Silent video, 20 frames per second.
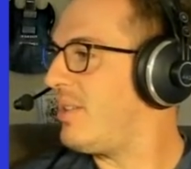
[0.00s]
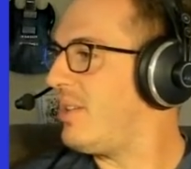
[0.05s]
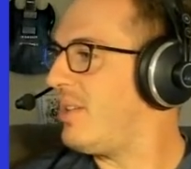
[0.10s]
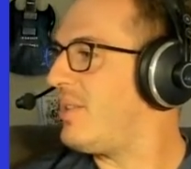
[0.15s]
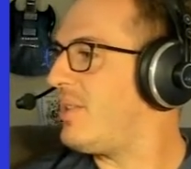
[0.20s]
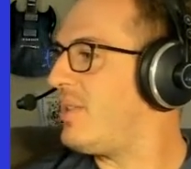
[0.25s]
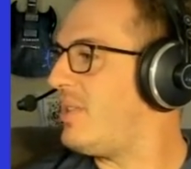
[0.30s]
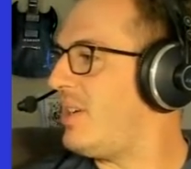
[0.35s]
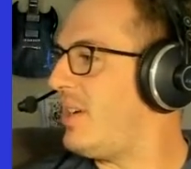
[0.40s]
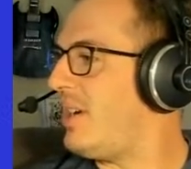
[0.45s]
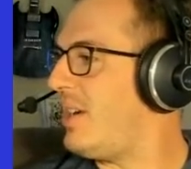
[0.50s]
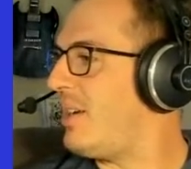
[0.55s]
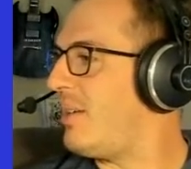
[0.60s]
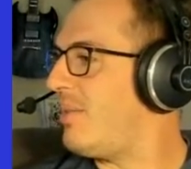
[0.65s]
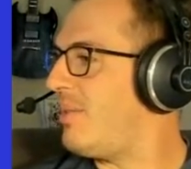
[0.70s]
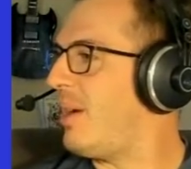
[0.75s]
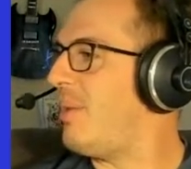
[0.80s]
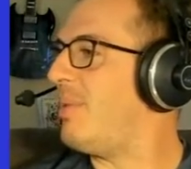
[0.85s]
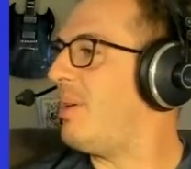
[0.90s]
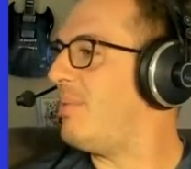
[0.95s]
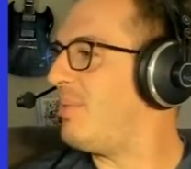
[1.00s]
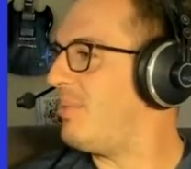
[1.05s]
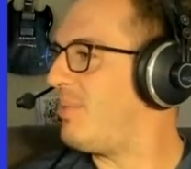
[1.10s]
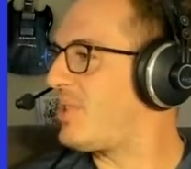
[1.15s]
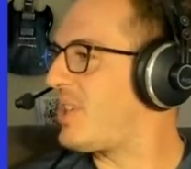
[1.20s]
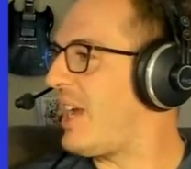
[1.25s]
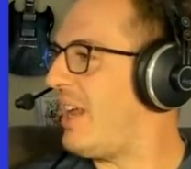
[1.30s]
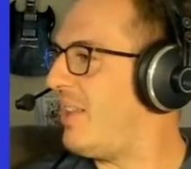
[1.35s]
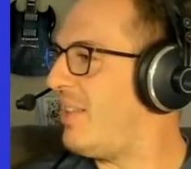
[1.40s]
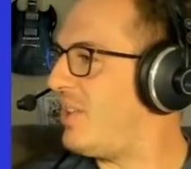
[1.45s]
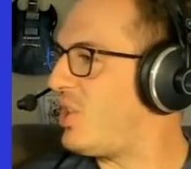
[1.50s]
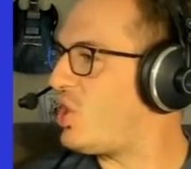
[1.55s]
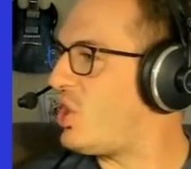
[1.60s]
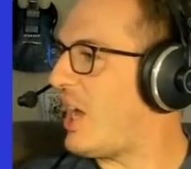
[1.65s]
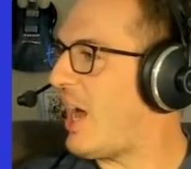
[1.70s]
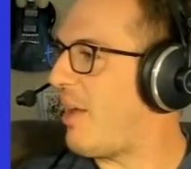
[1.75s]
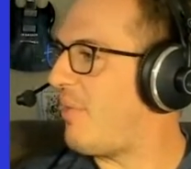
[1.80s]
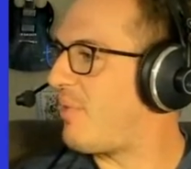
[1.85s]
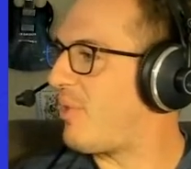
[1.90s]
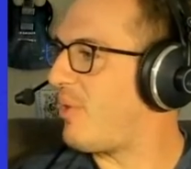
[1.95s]
let's see. I'm scanning the
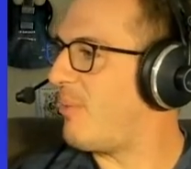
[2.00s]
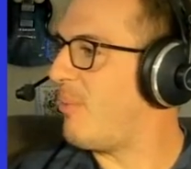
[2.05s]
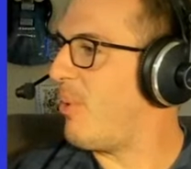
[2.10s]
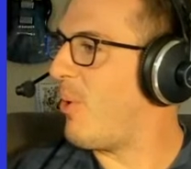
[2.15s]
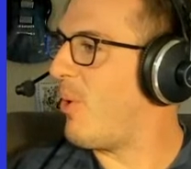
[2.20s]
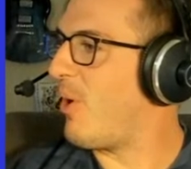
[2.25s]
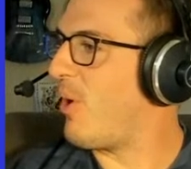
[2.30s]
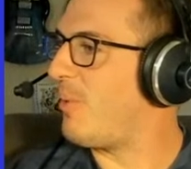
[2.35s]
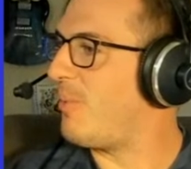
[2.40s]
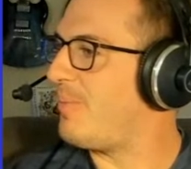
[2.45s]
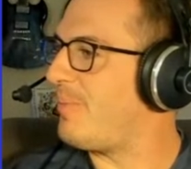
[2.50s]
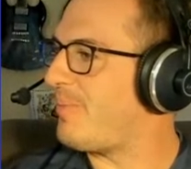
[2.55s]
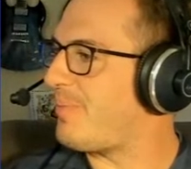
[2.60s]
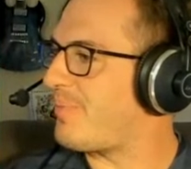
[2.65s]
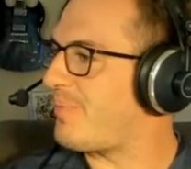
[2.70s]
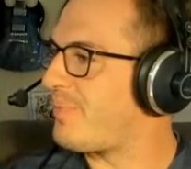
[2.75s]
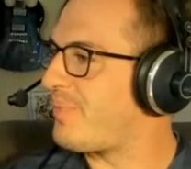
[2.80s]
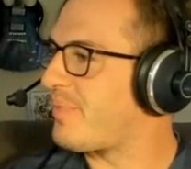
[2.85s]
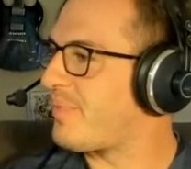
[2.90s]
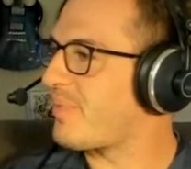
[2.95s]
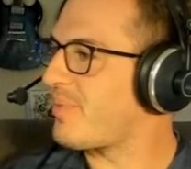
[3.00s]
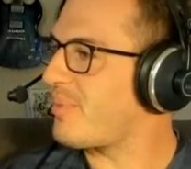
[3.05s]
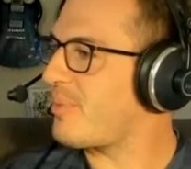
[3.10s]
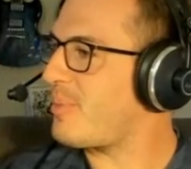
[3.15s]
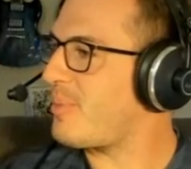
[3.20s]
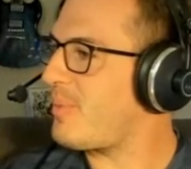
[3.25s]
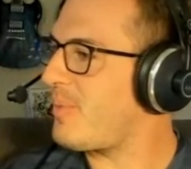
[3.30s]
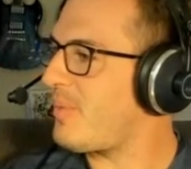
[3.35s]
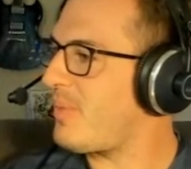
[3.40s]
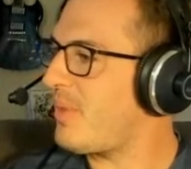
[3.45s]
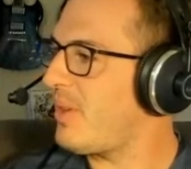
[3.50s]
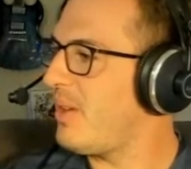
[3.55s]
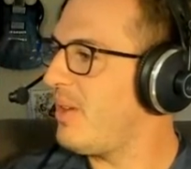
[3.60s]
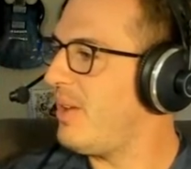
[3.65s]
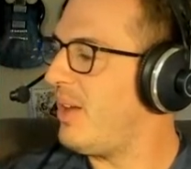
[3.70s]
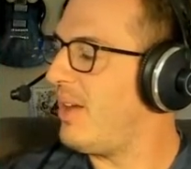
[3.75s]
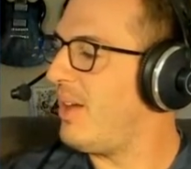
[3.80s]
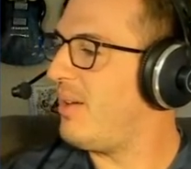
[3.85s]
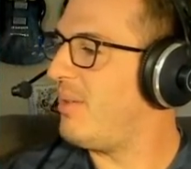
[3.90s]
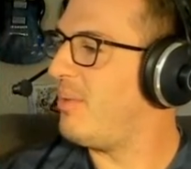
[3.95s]
chat for more
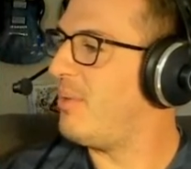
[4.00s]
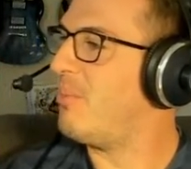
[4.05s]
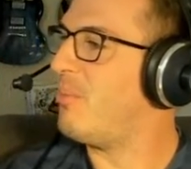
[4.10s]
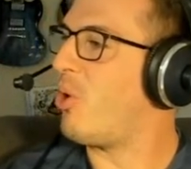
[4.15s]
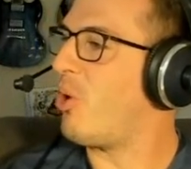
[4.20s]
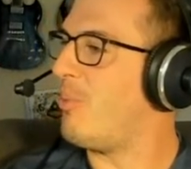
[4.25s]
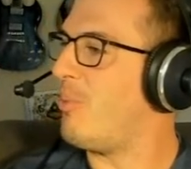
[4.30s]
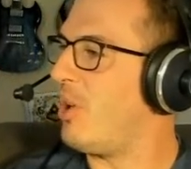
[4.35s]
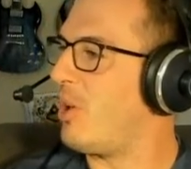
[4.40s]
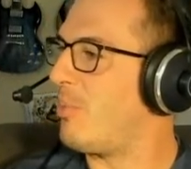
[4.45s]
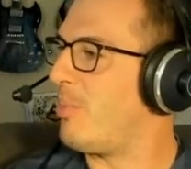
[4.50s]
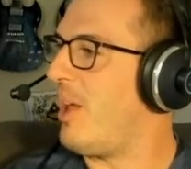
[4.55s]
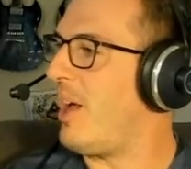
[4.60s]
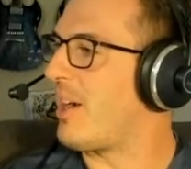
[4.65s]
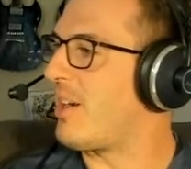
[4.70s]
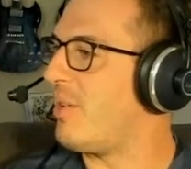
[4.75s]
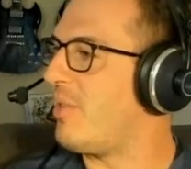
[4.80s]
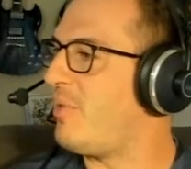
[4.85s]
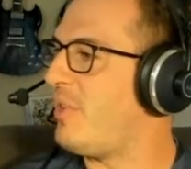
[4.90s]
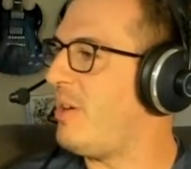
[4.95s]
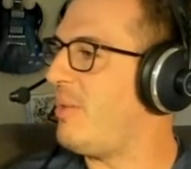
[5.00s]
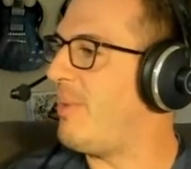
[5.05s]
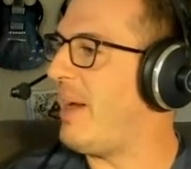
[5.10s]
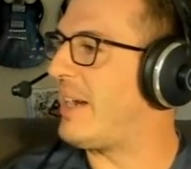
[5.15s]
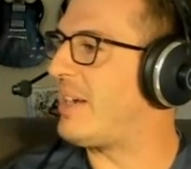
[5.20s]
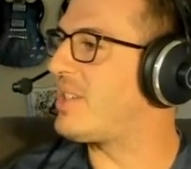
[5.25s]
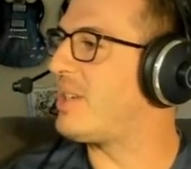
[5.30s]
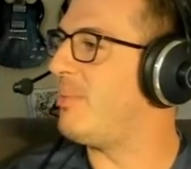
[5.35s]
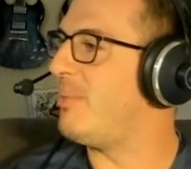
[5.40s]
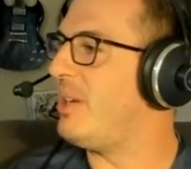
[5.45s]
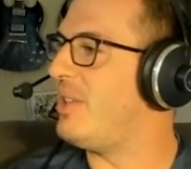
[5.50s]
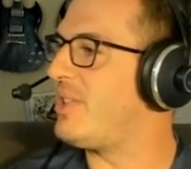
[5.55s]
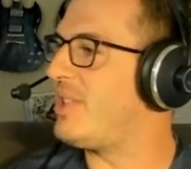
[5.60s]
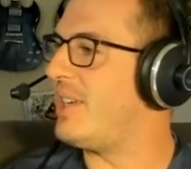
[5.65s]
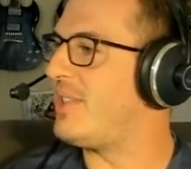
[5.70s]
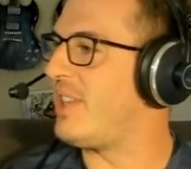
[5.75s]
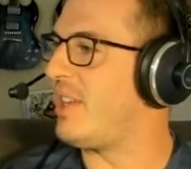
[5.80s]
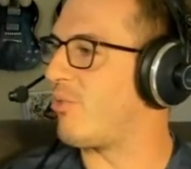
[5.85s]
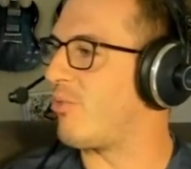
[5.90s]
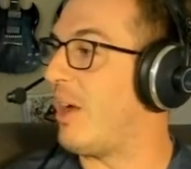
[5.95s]
middle blocker feedback. Somebody
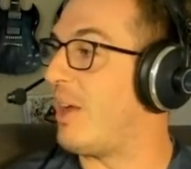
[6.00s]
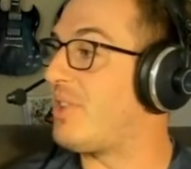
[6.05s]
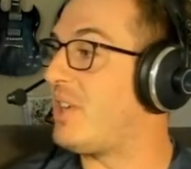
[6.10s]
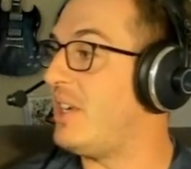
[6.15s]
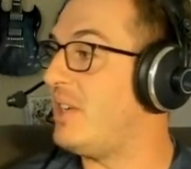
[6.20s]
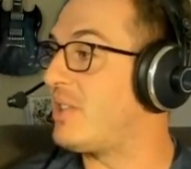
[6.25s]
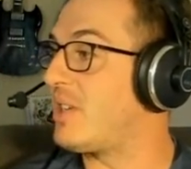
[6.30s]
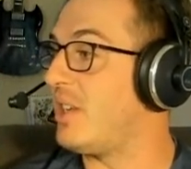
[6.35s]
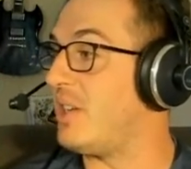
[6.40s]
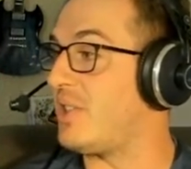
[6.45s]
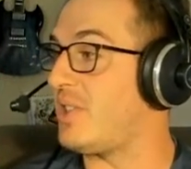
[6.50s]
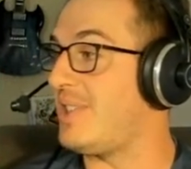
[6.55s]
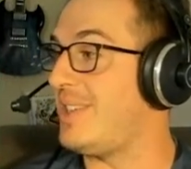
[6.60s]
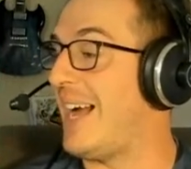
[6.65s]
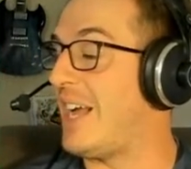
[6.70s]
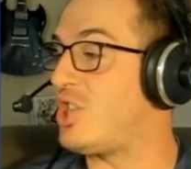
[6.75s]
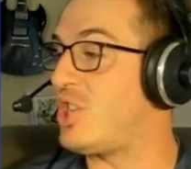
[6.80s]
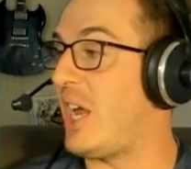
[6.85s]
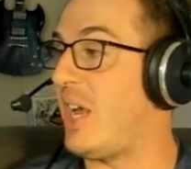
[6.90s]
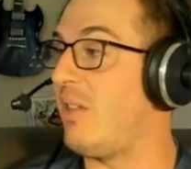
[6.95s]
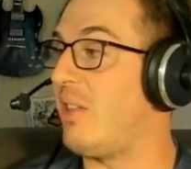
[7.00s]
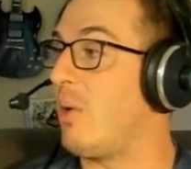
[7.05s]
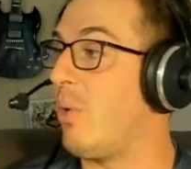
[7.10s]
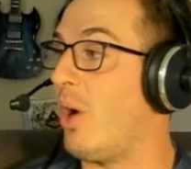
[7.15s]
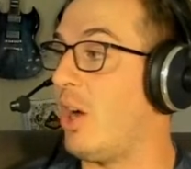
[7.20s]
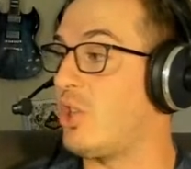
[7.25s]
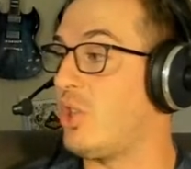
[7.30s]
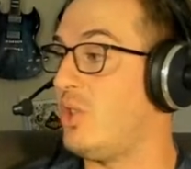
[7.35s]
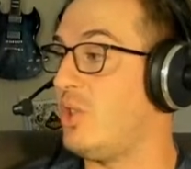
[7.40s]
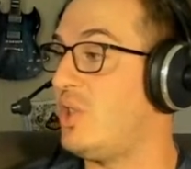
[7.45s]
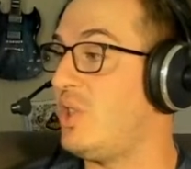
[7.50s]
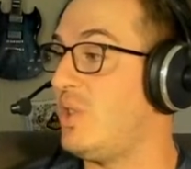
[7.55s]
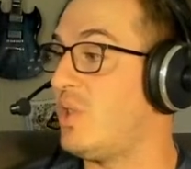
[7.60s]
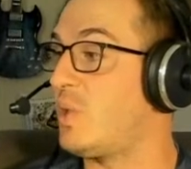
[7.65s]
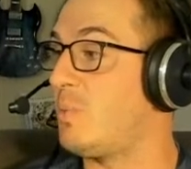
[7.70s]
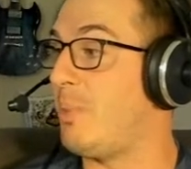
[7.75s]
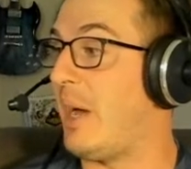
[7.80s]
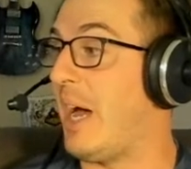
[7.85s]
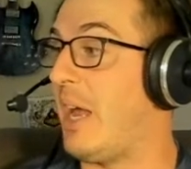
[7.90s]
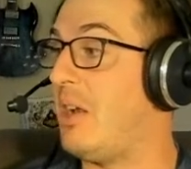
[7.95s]
says that Retke's going to snatch Haley
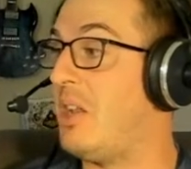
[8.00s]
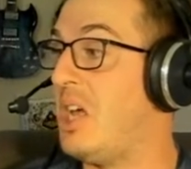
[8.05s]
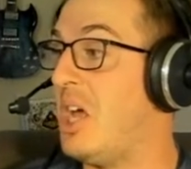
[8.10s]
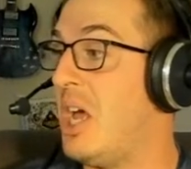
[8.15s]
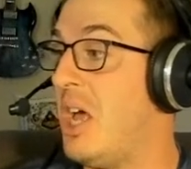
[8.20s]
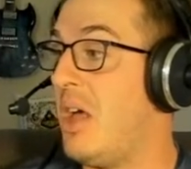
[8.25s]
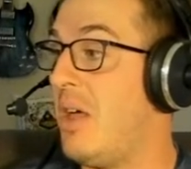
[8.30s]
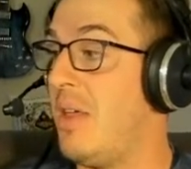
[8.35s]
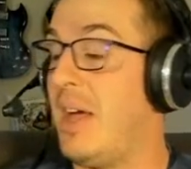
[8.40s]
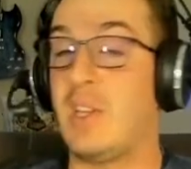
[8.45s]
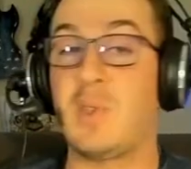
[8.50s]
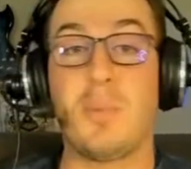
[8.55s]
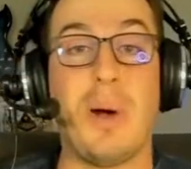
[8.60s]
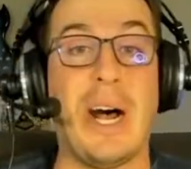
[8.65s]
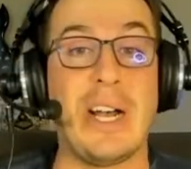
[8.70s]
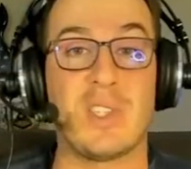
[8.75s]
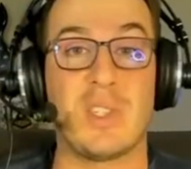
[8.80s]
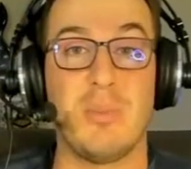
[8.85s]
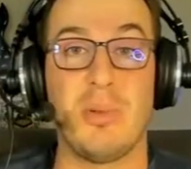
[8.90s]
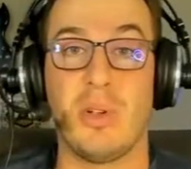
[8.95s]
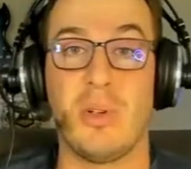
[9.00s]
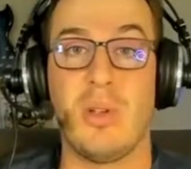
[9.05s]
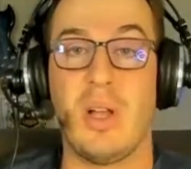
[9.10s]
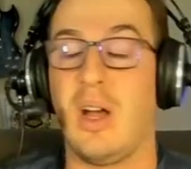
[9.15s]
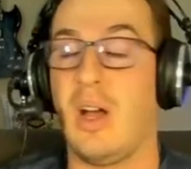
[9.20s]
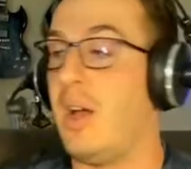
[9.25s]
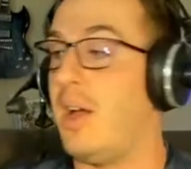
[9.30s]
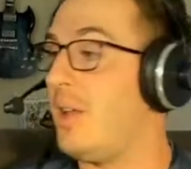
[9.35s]
Washington's spot. That's possible.